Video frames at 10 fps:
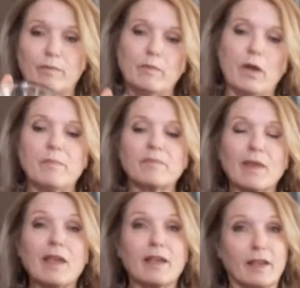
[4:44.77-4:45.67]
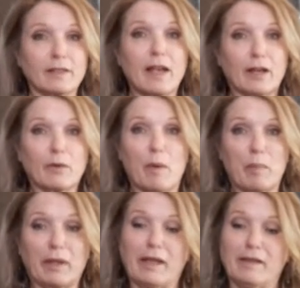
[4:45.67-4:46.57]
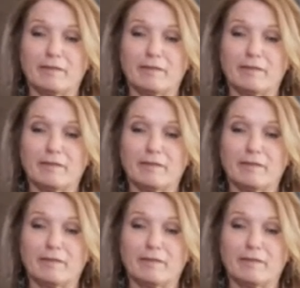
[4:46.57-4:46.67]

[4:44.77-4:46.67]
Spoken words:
well, it's kind of crumbly